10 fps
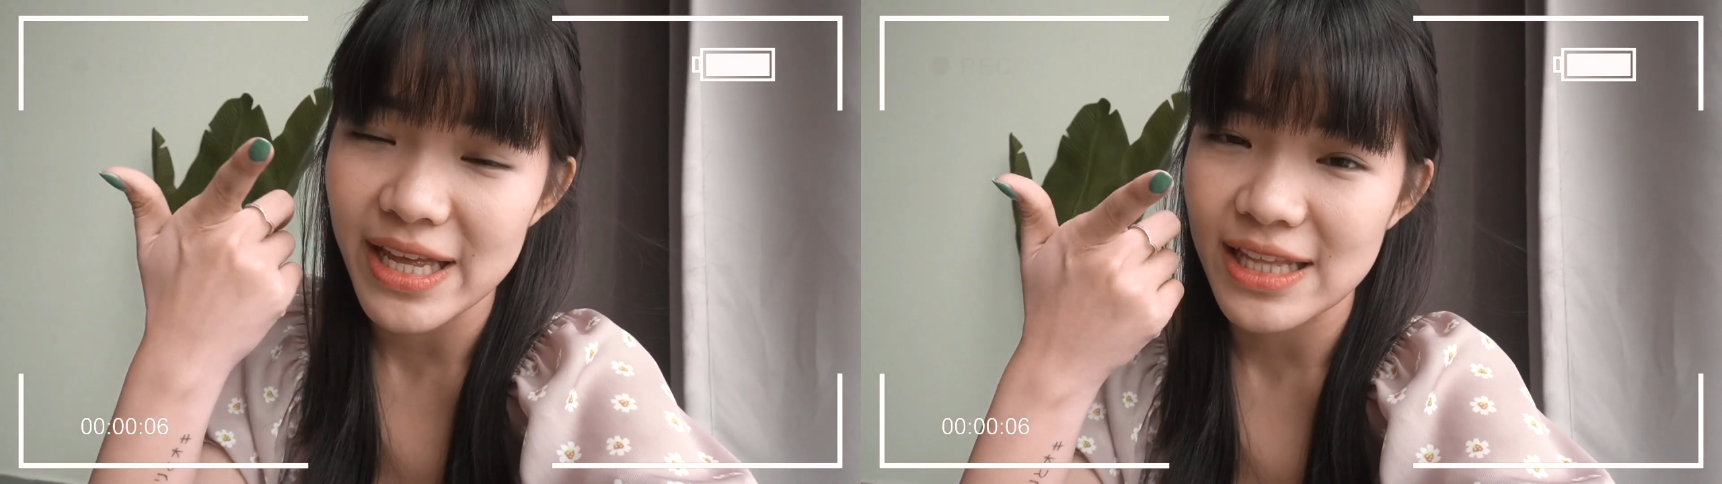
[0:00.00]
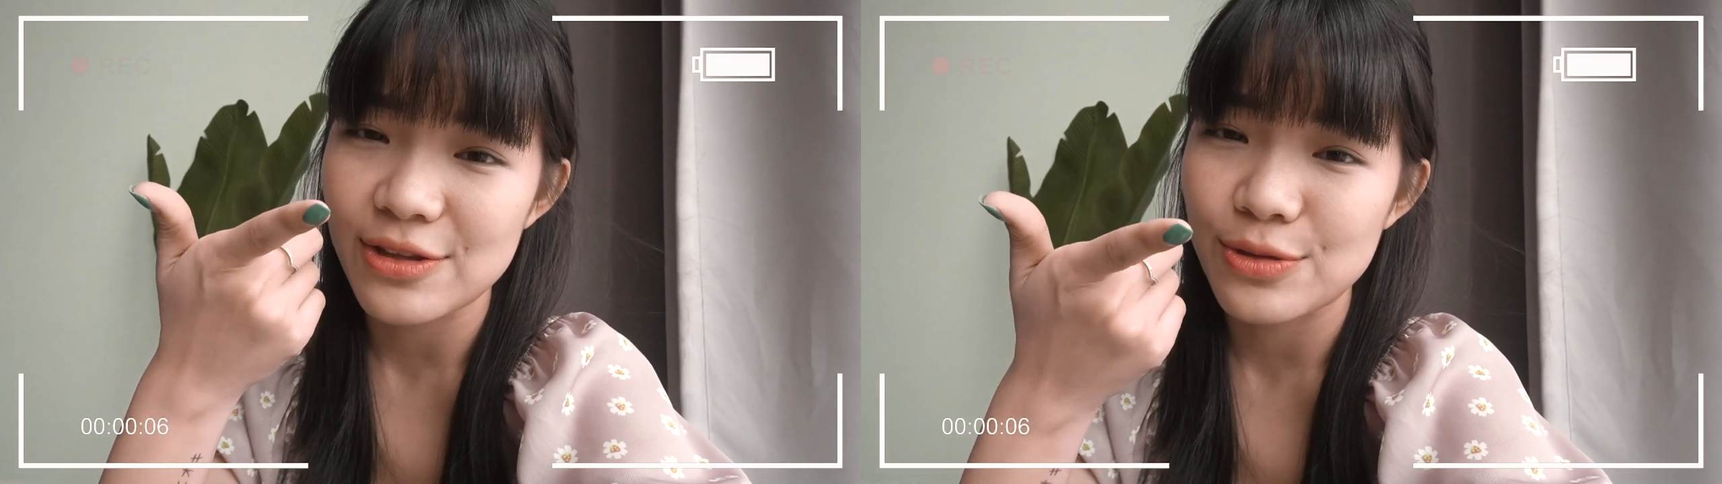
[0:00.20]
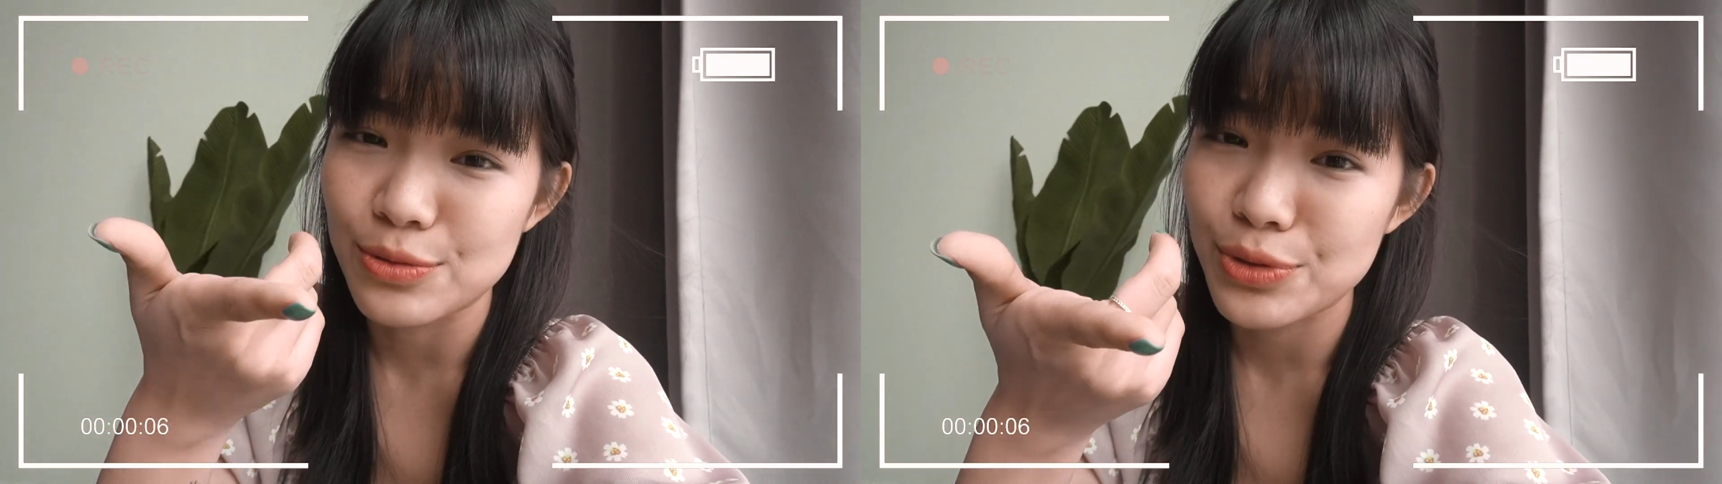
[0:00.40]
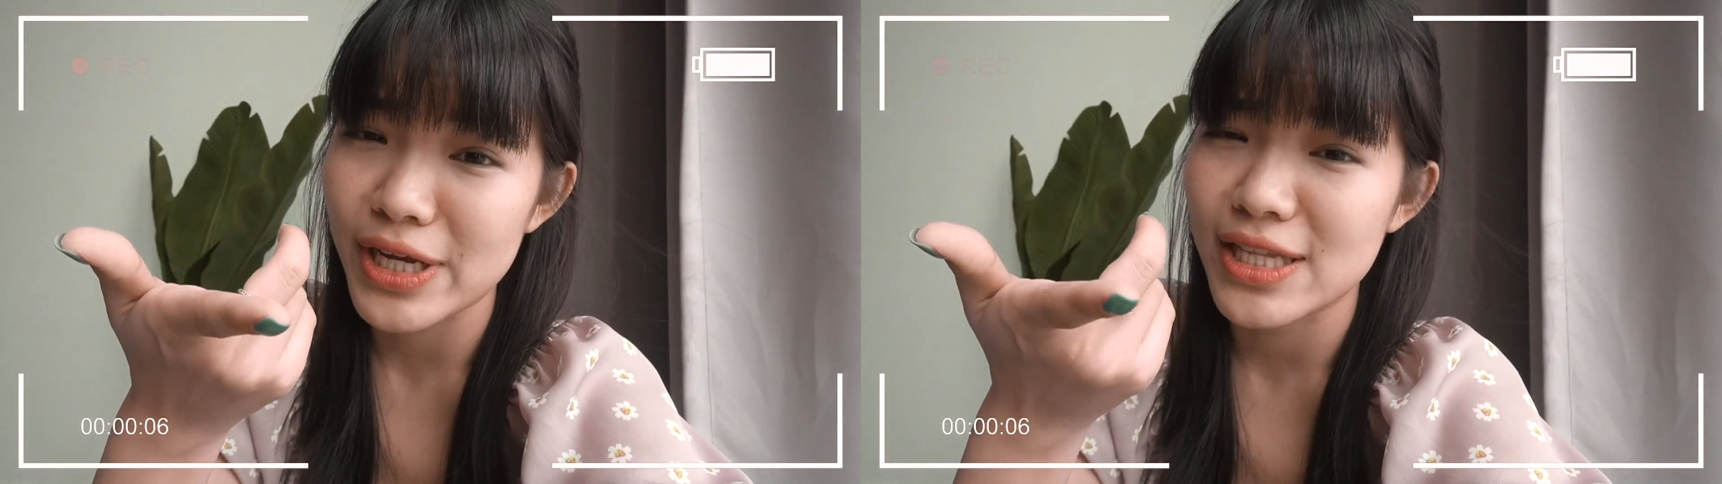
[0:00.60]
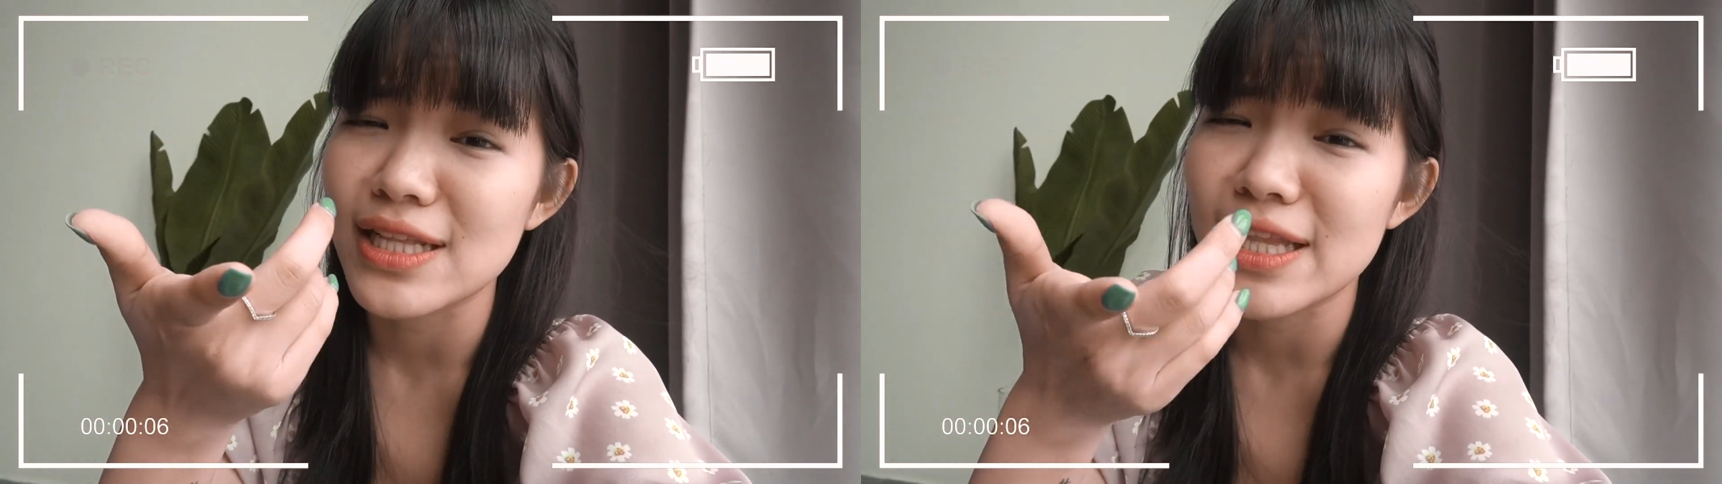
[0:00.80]
and to
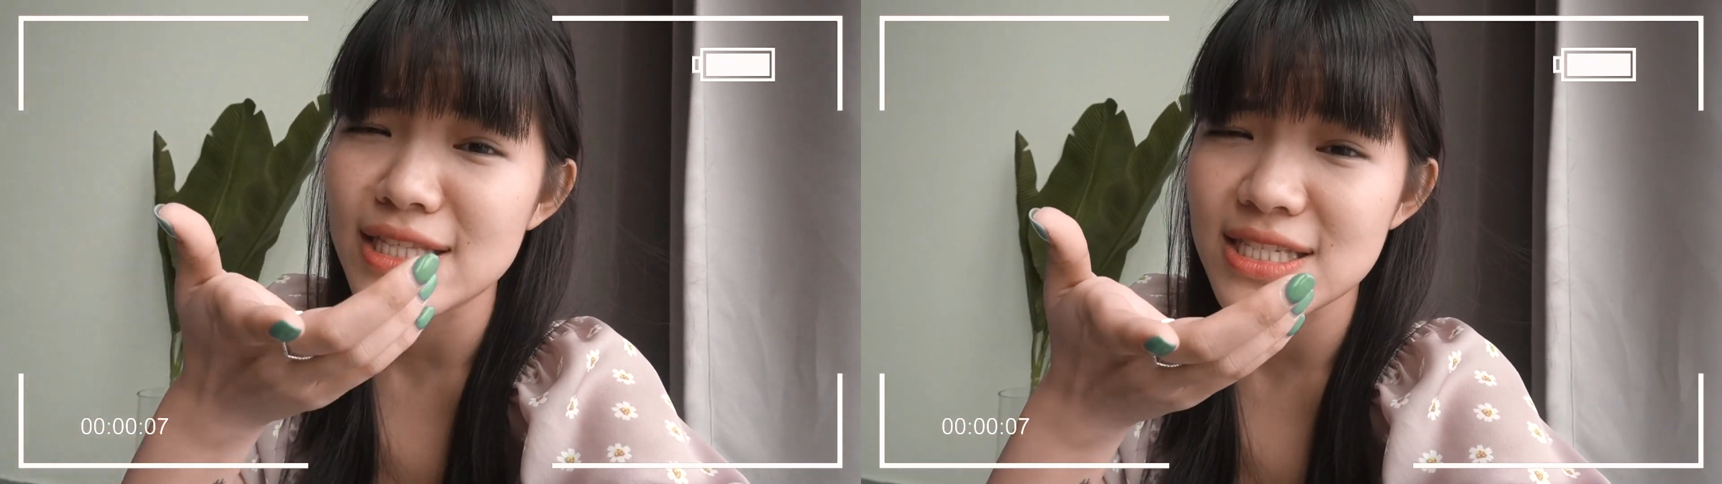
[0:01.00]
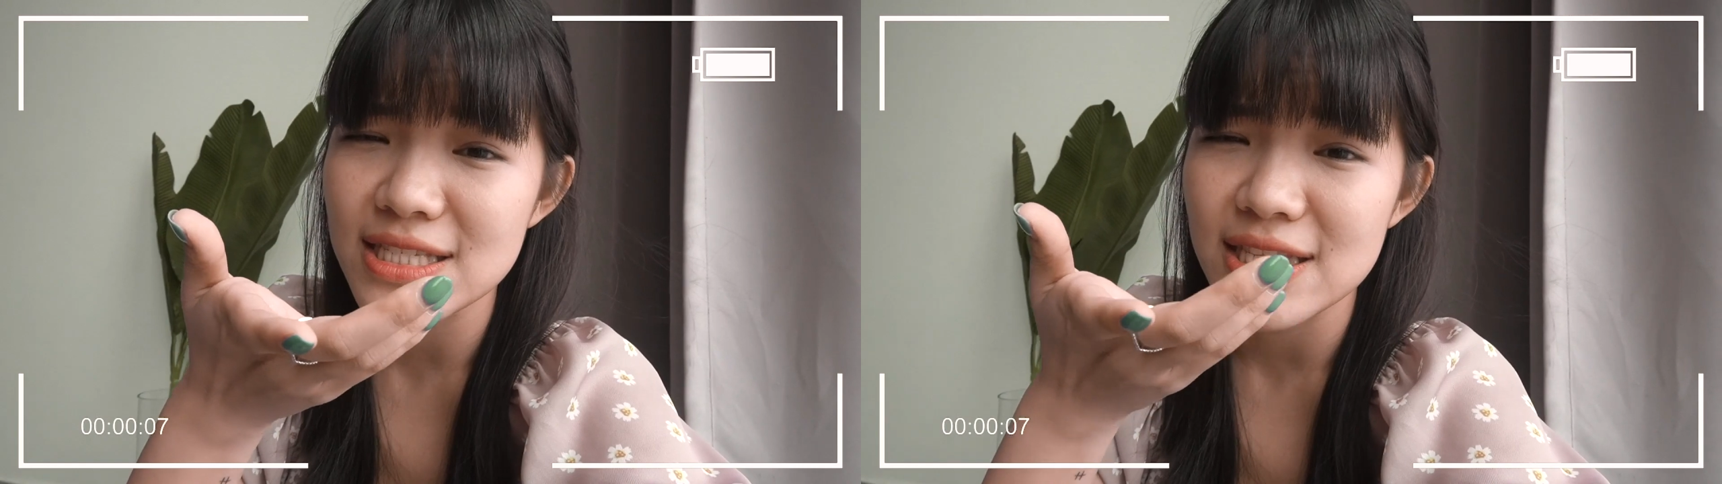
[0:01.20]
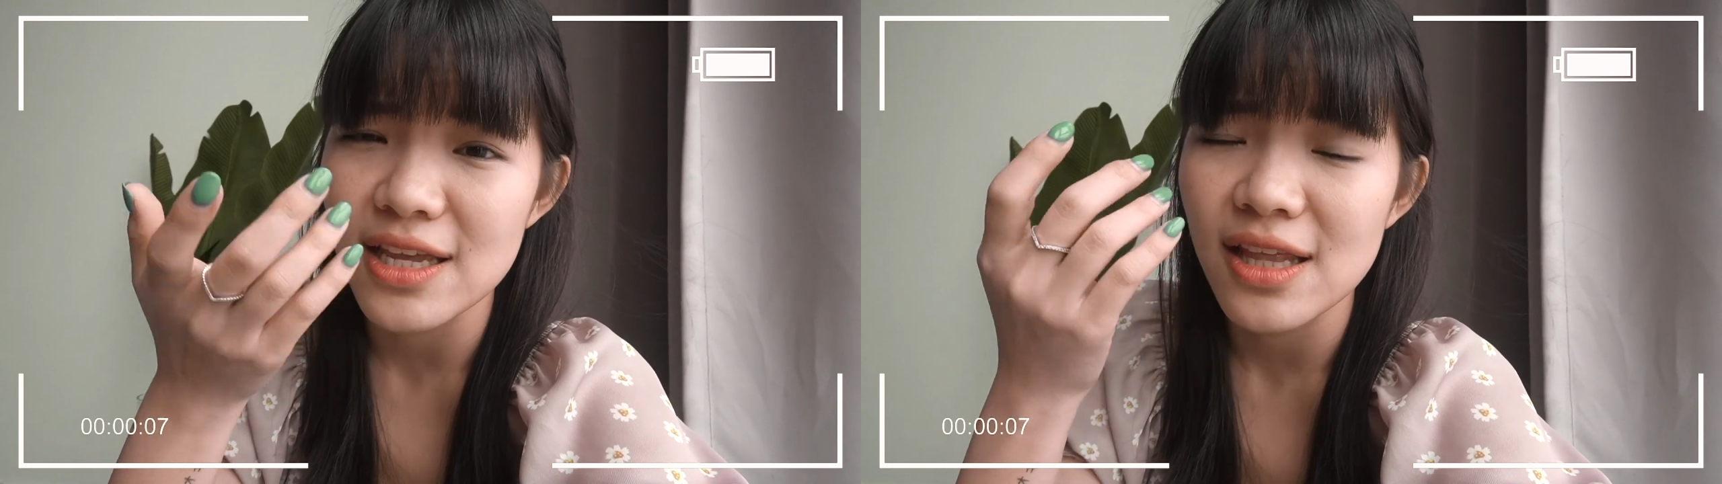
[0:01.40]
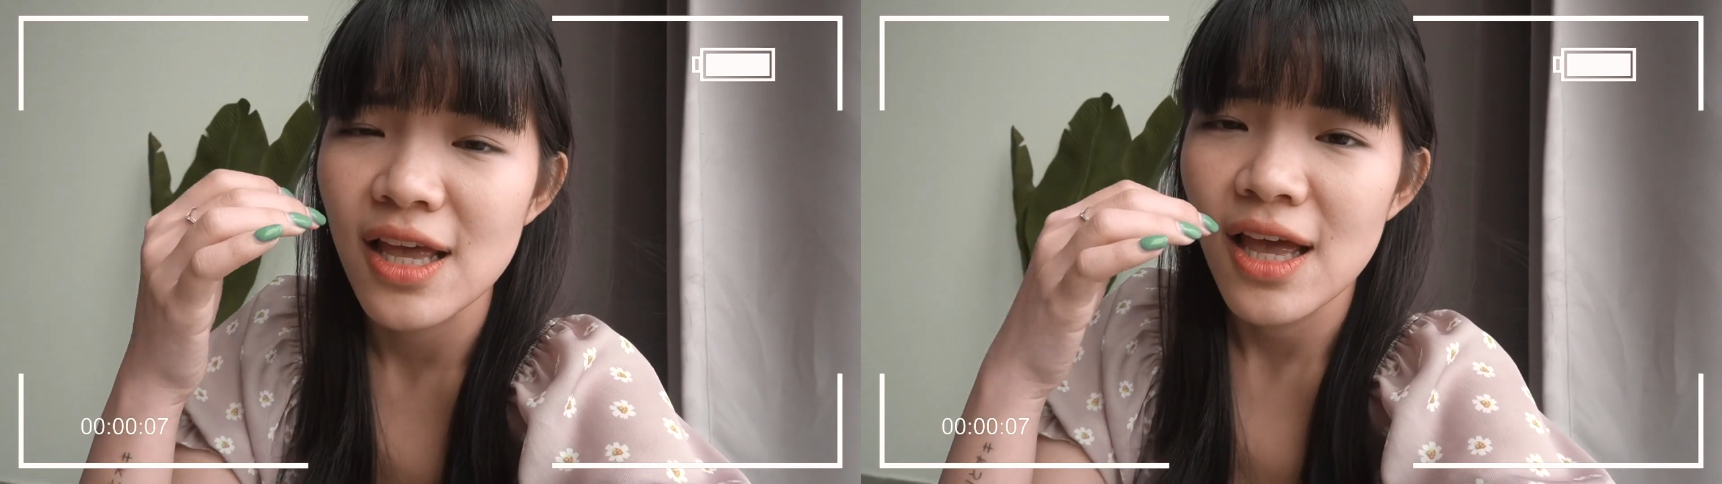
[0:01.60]
look at the lens instead.